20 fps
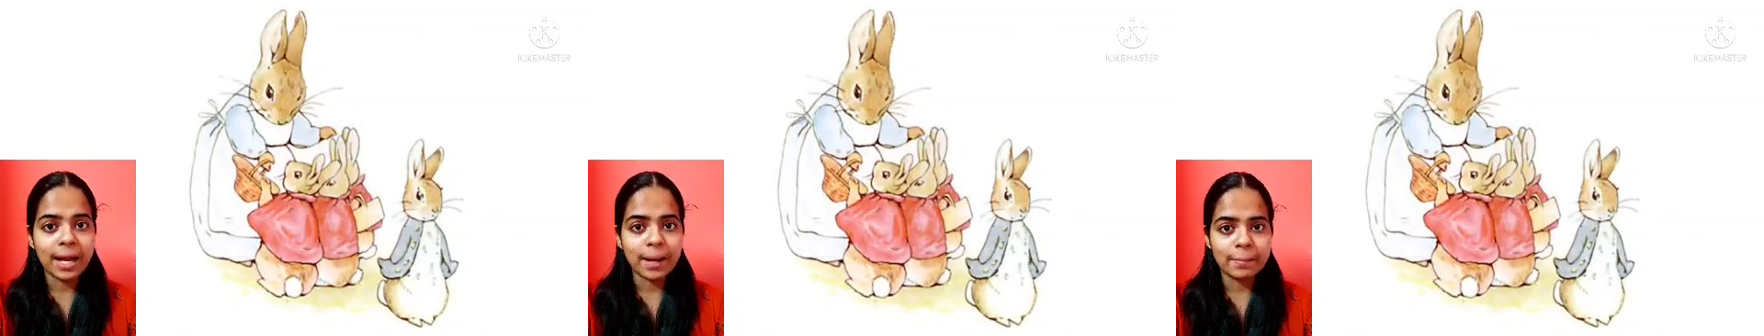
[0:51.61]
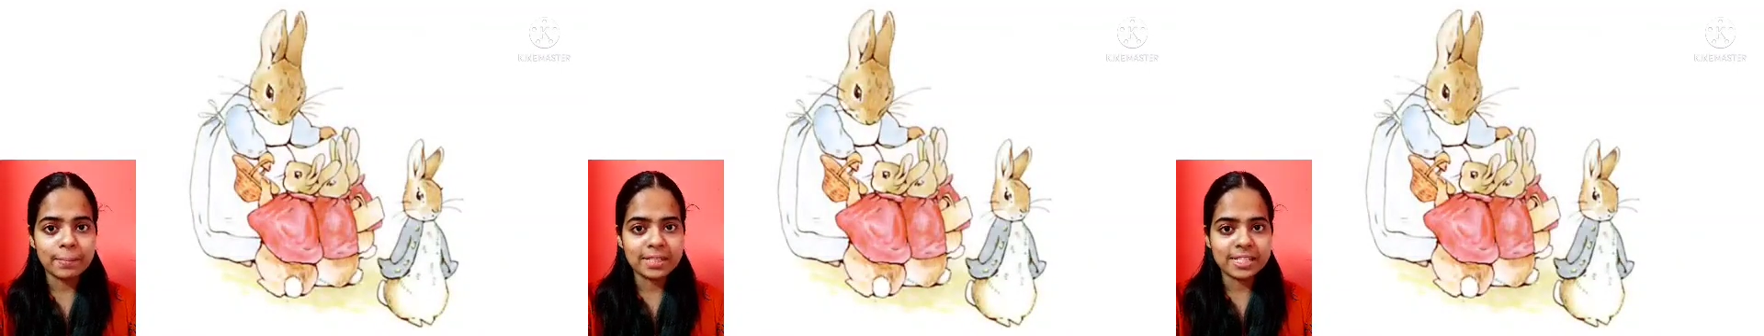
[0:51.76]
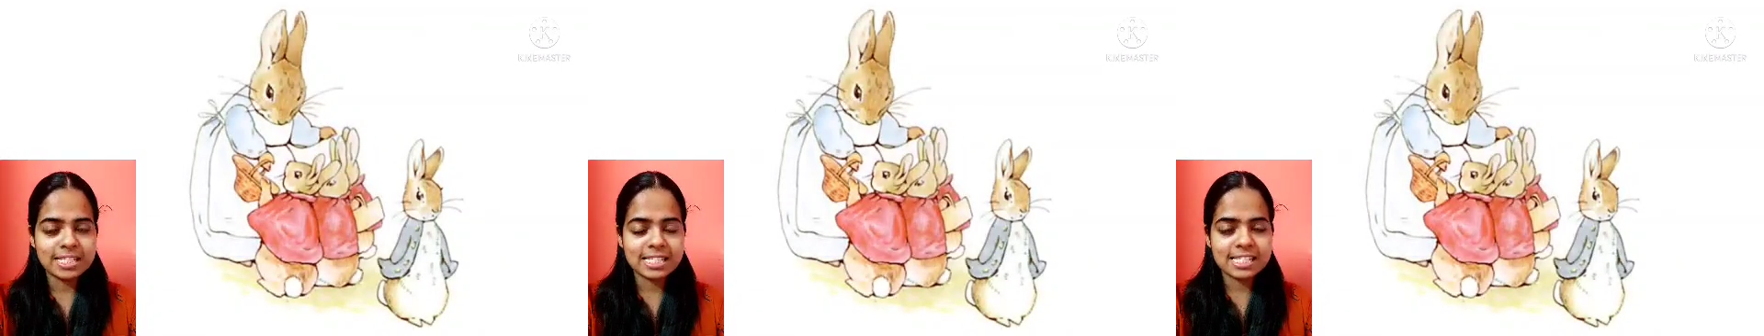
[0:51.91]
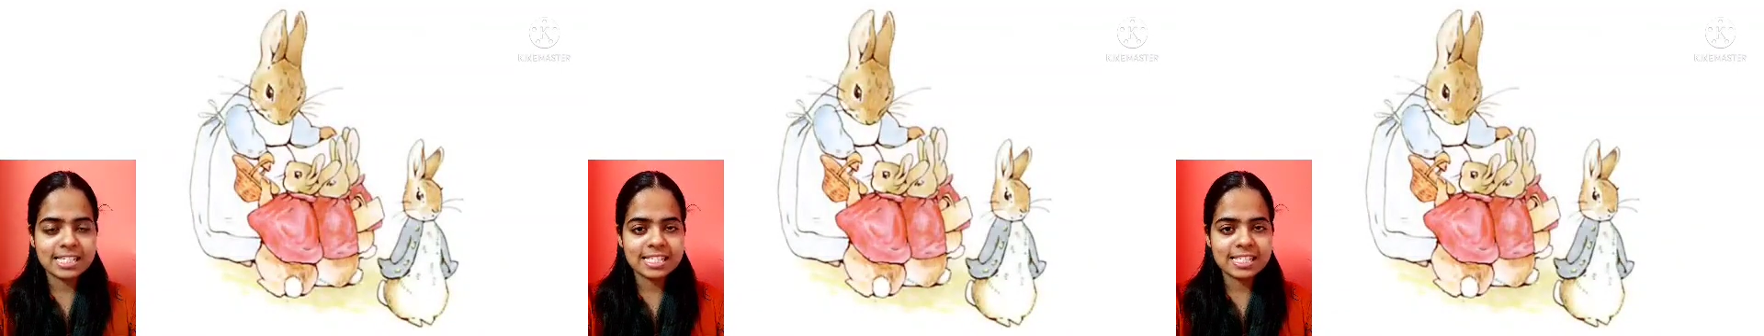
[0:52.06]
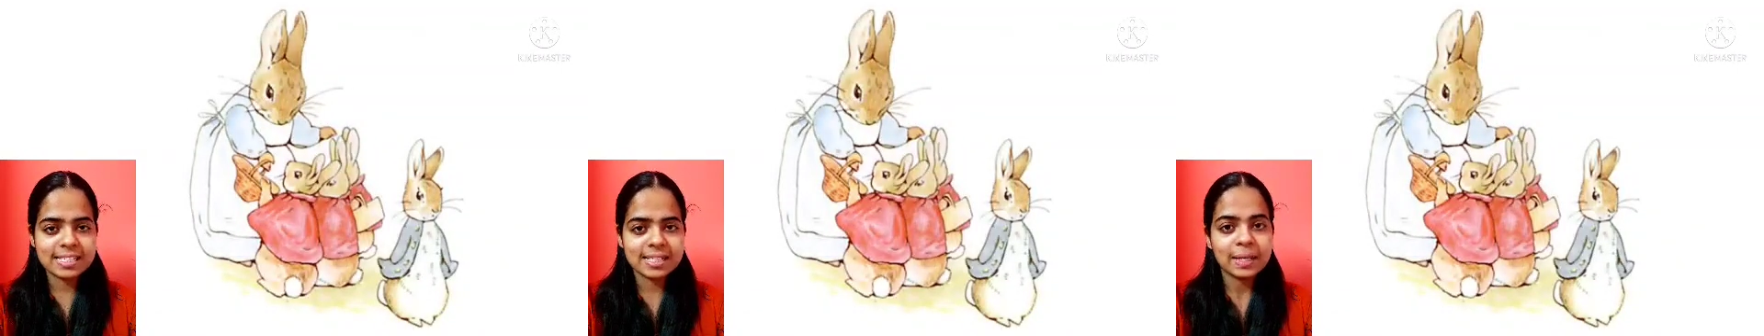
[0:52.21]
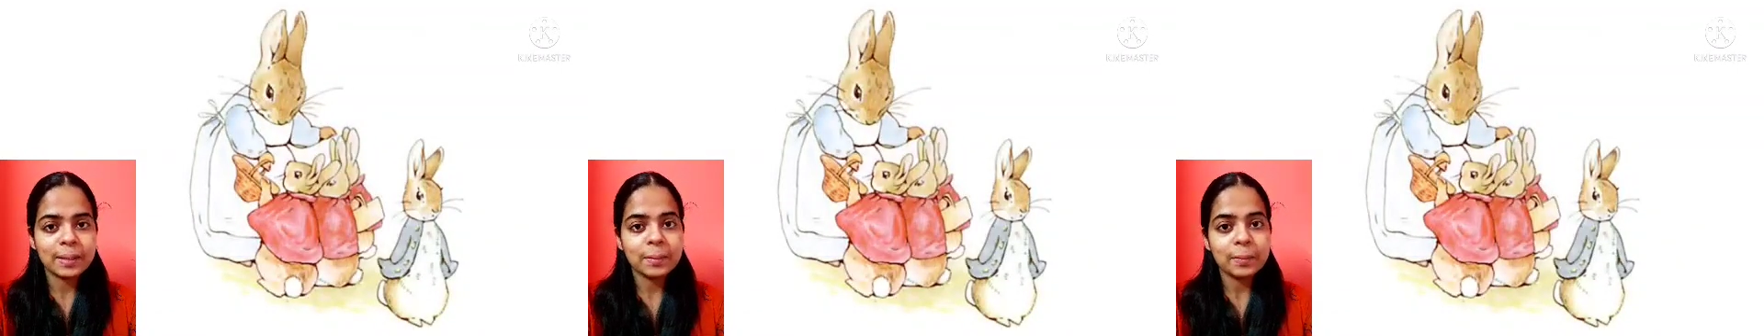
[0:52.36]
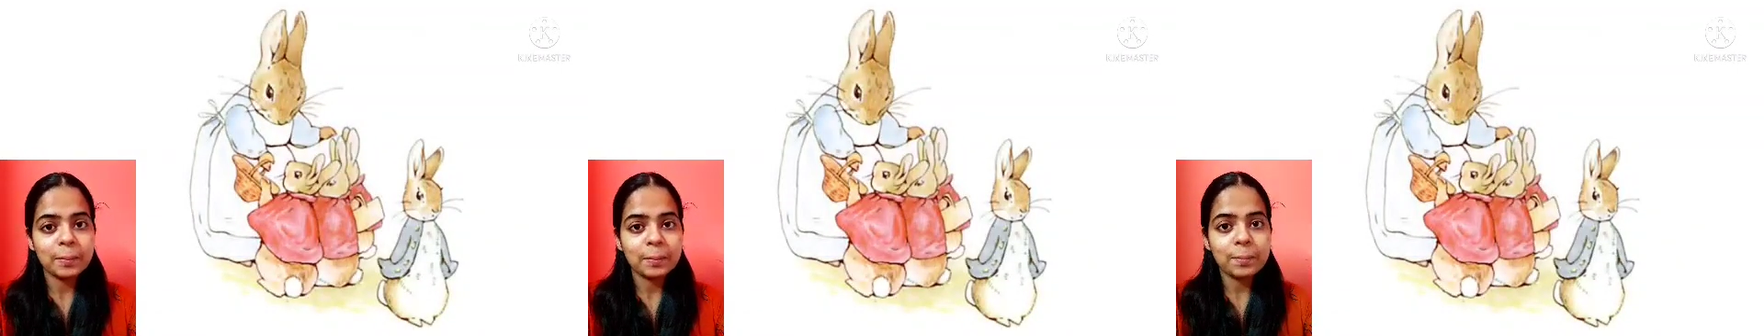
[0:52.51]
rabbits,
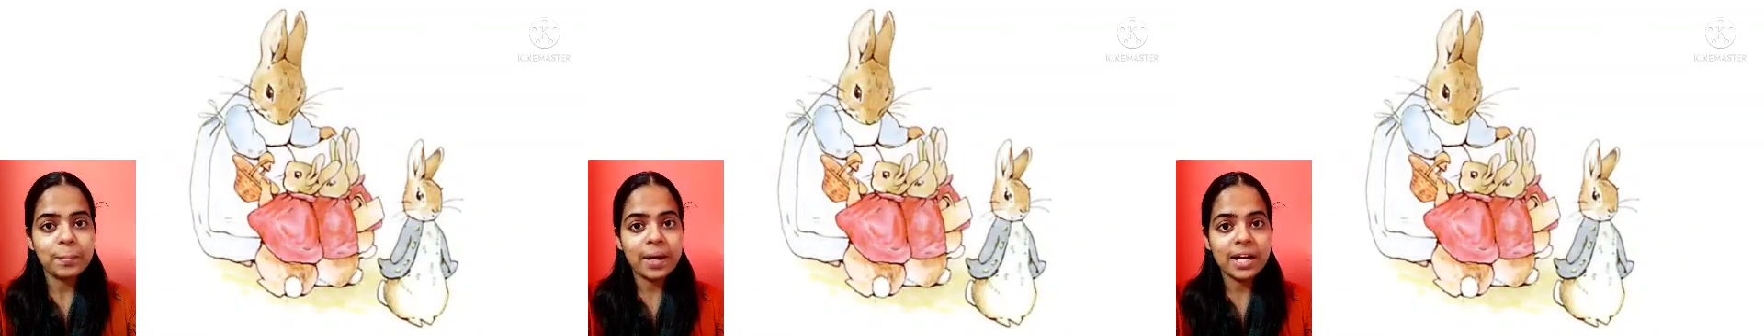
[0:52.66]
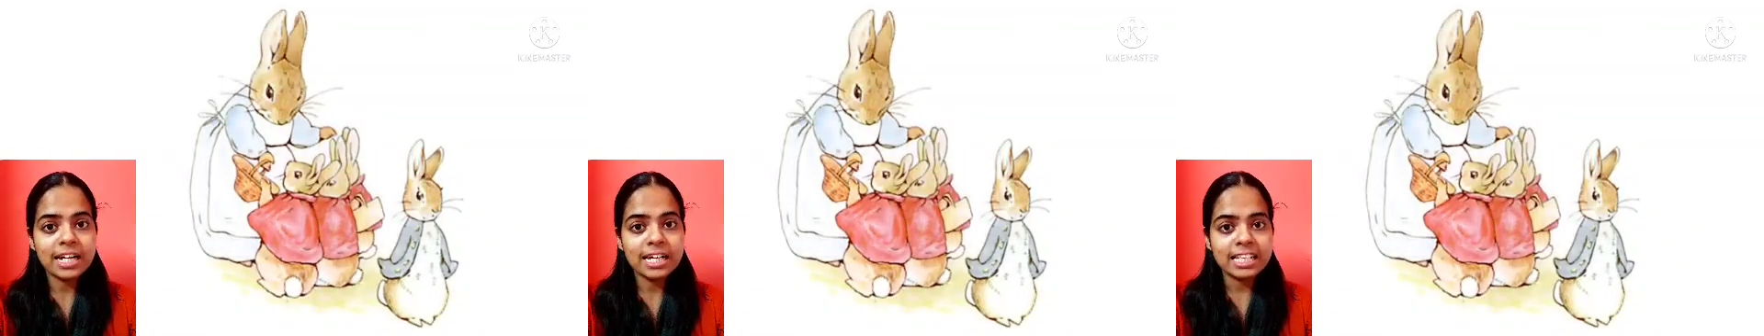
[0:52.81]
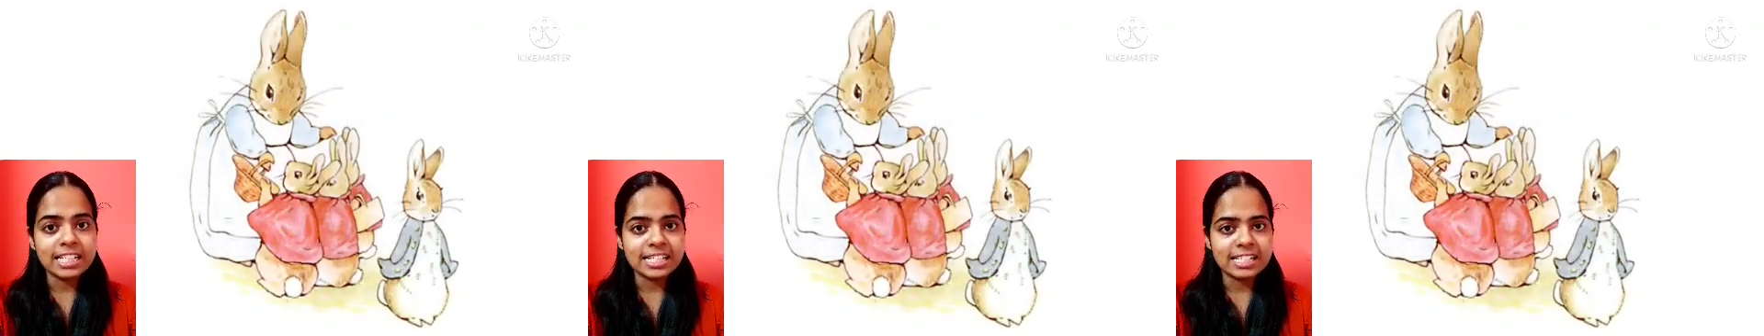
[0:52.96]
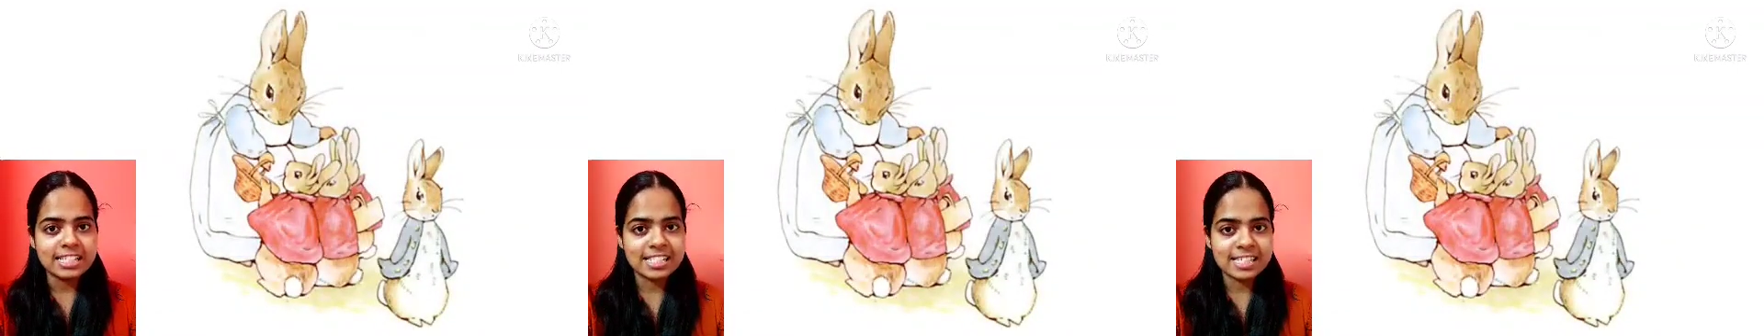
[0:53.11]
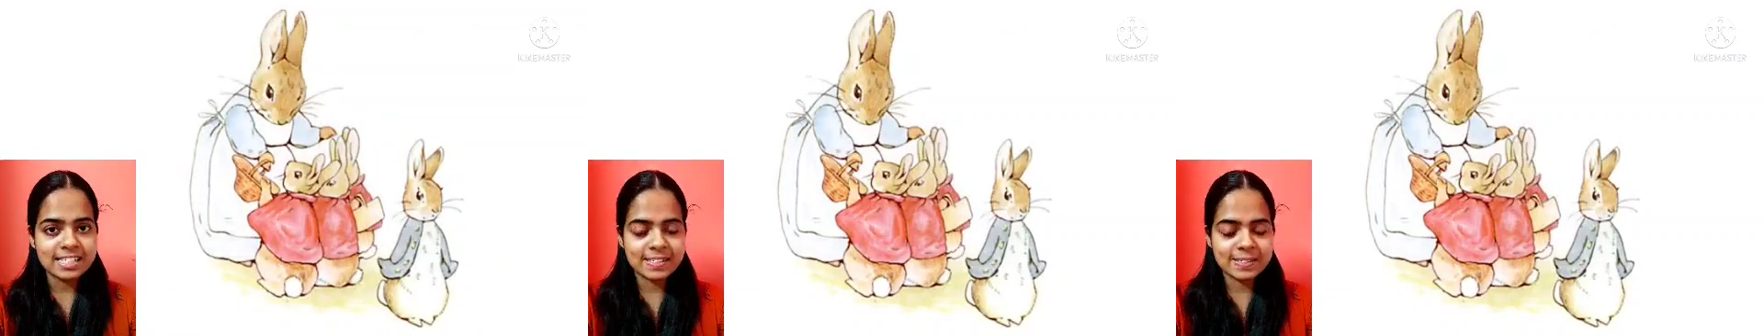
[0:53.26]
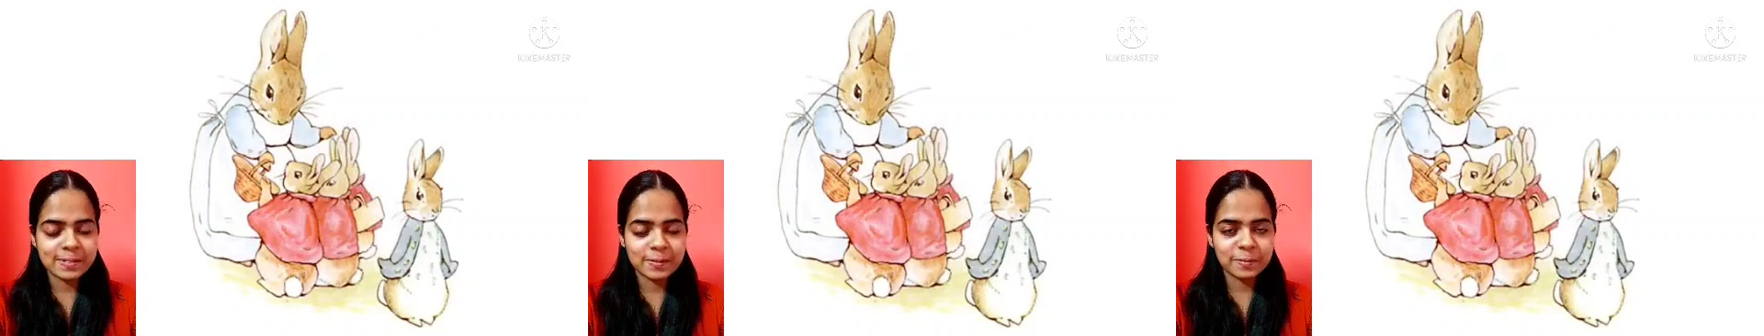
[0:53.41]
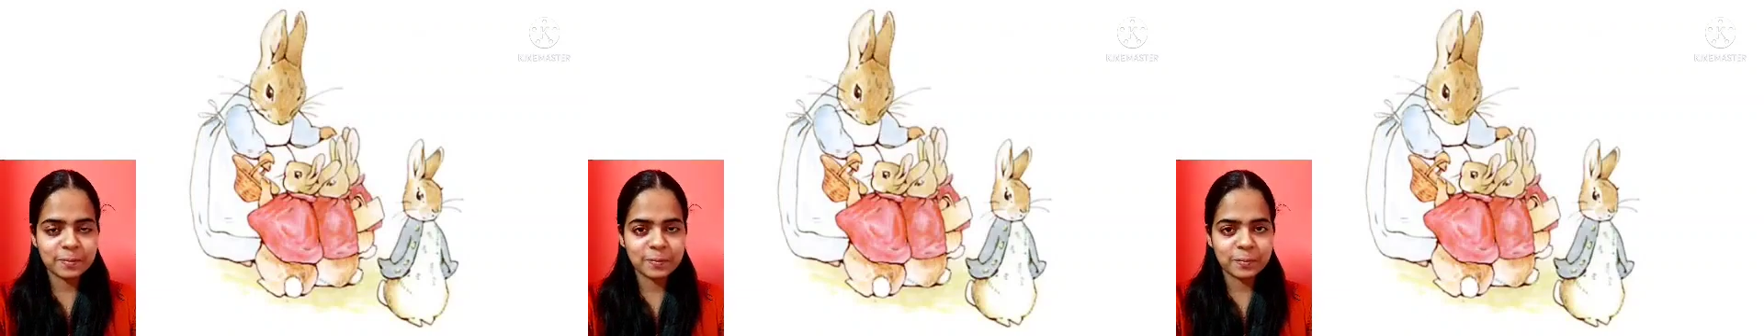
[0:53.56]

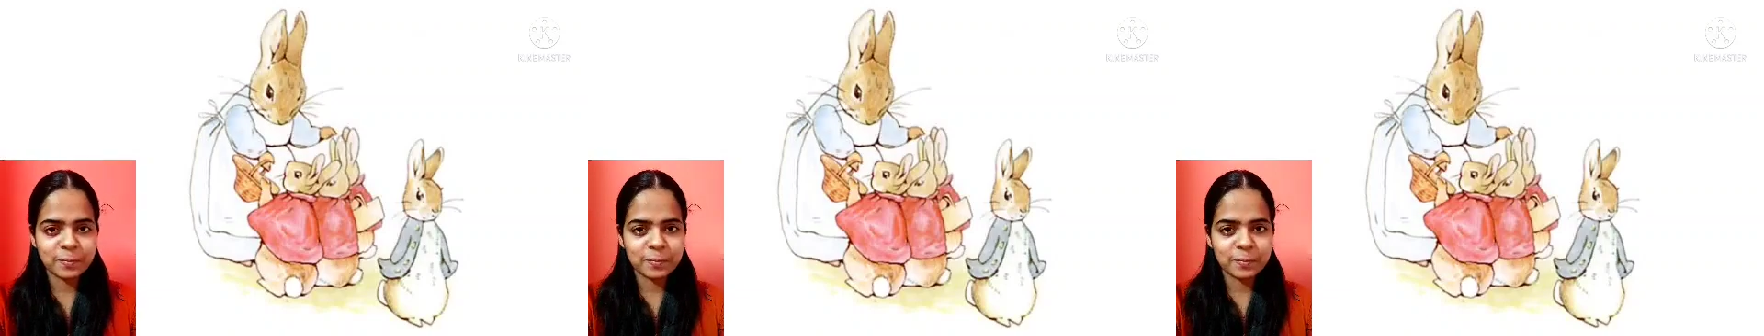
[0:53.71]
bunnies,